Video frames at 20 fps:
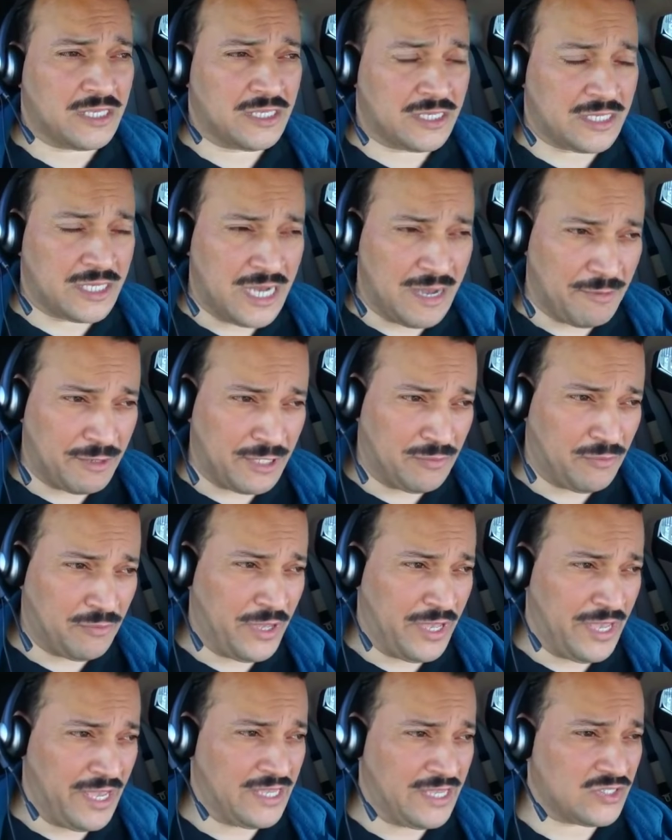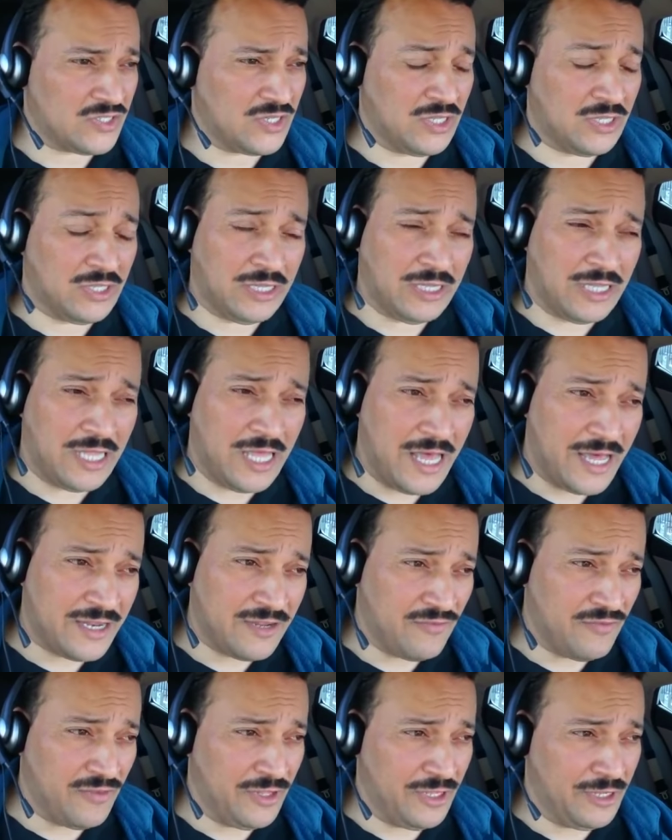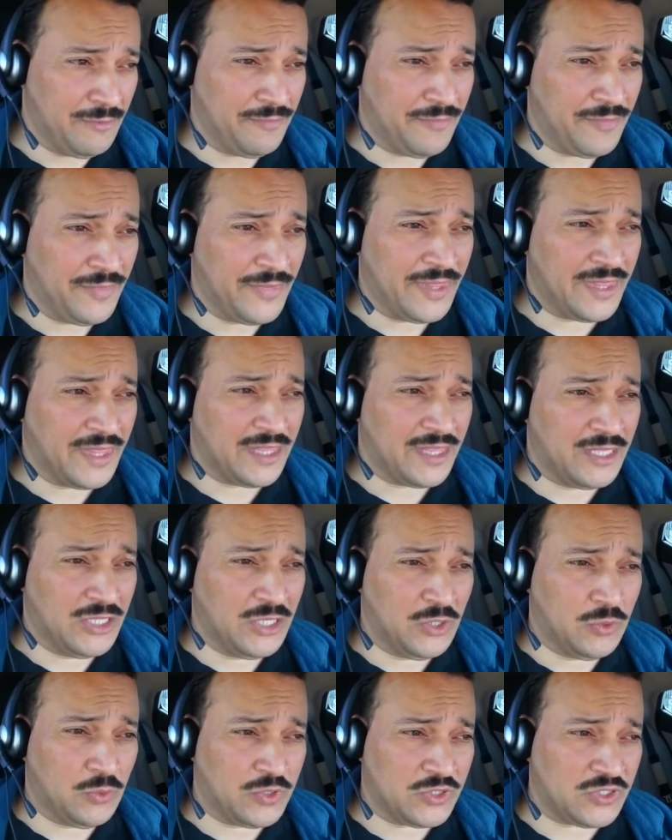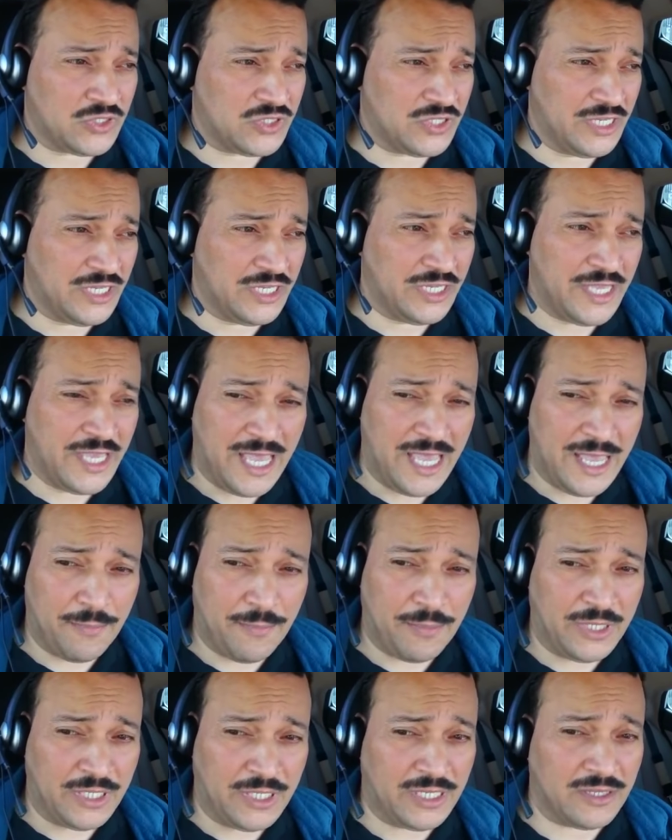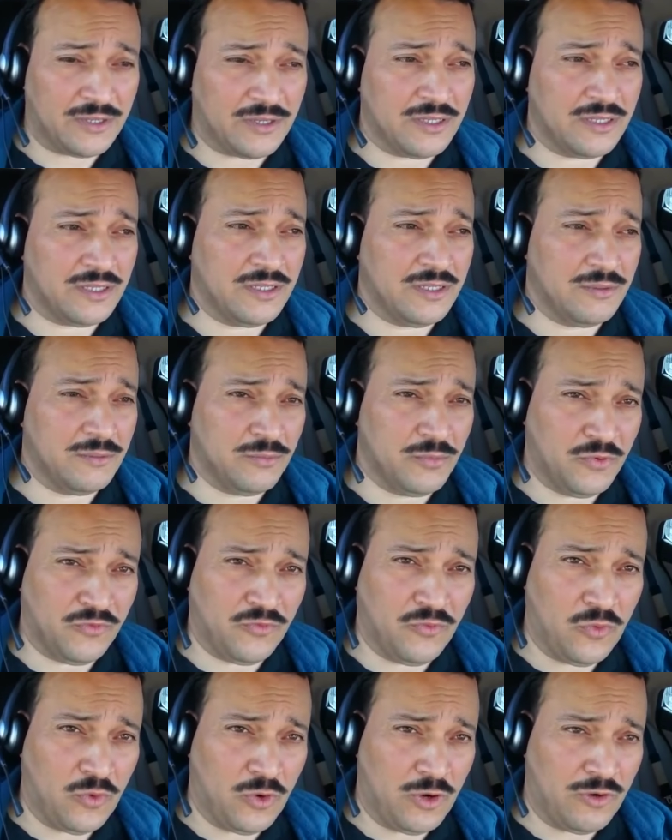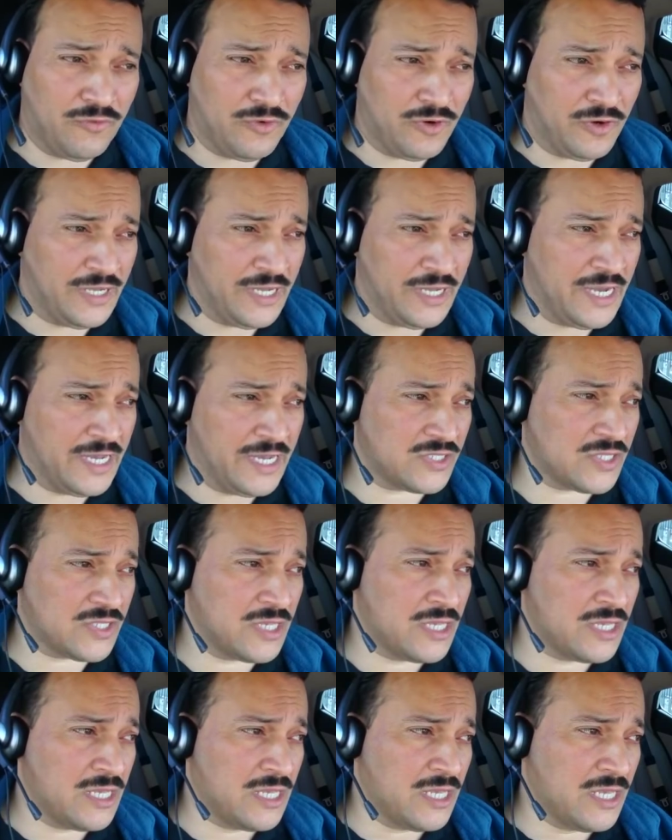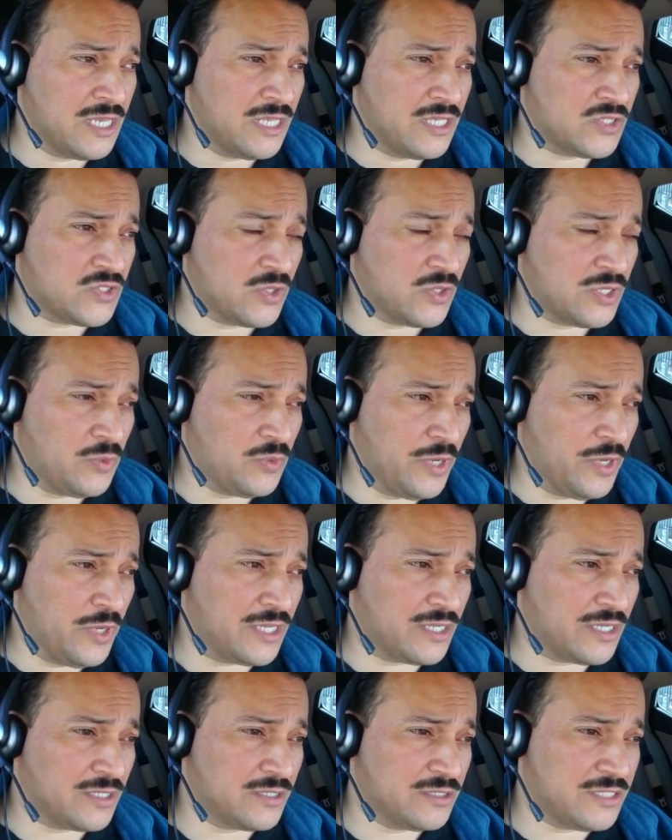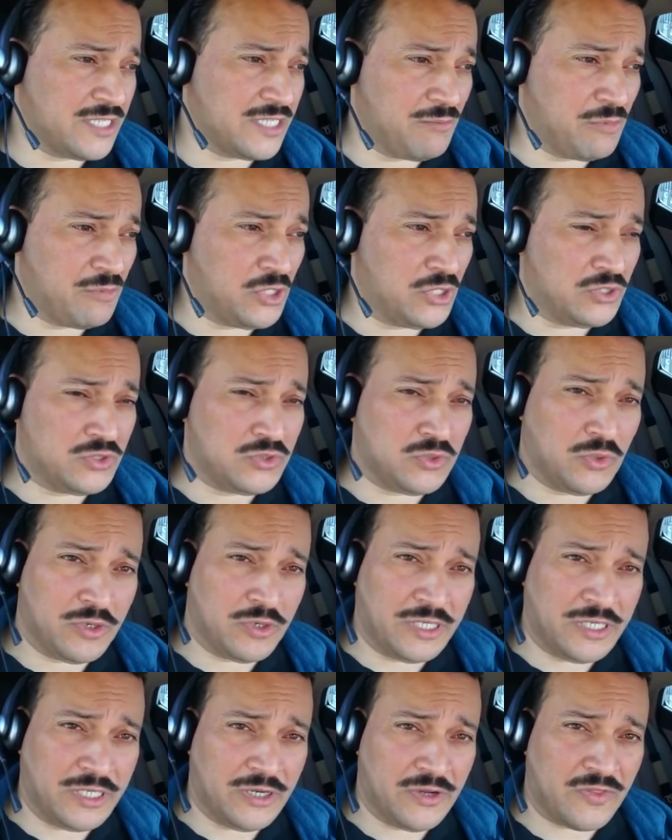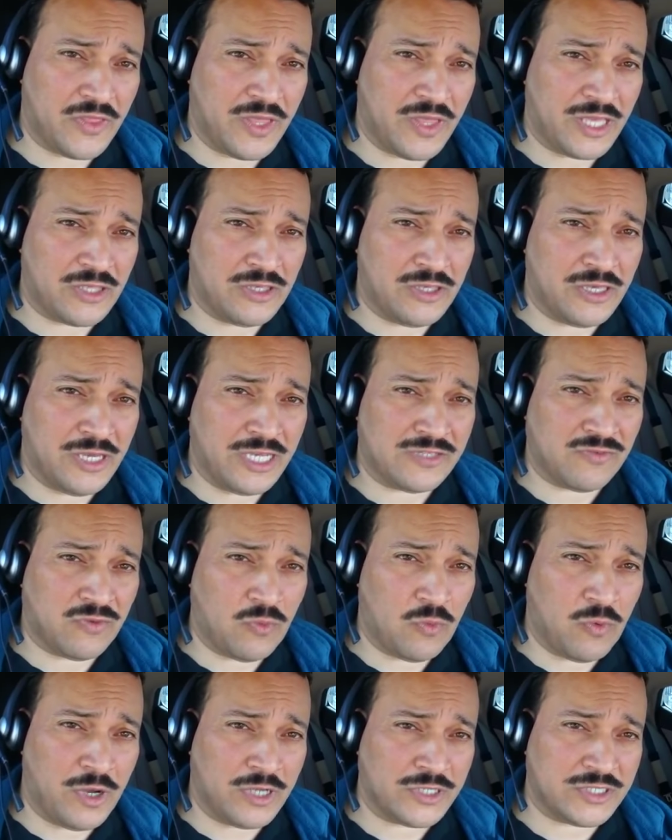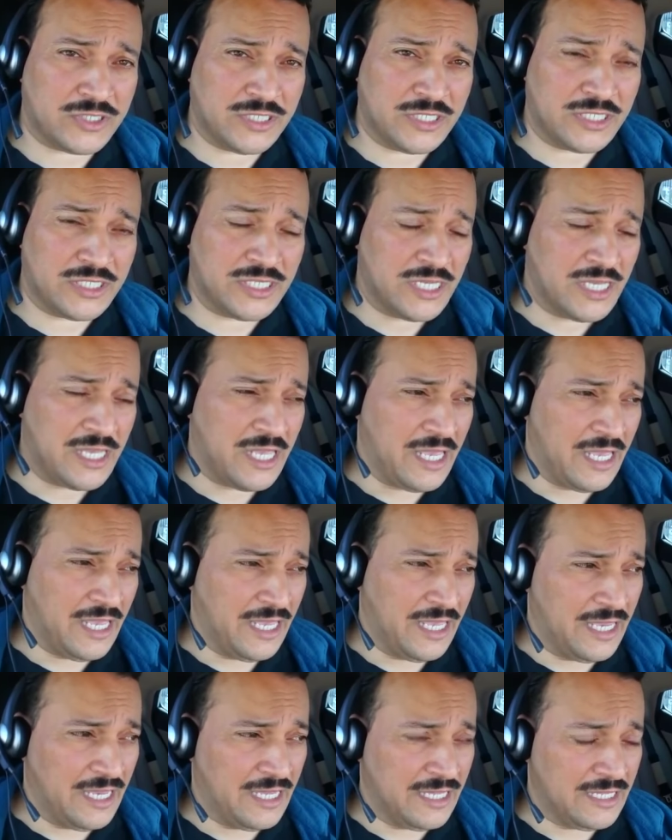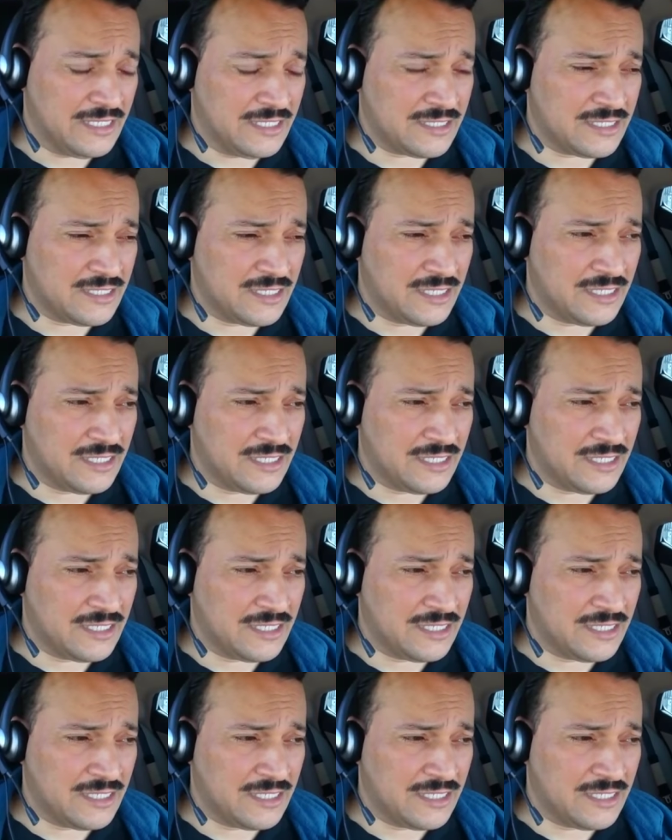coming to pass. A lot of them, you know, we're seeing happening before our very eyes. So anyway, Damian Jordan here. Thank you guys for watching, and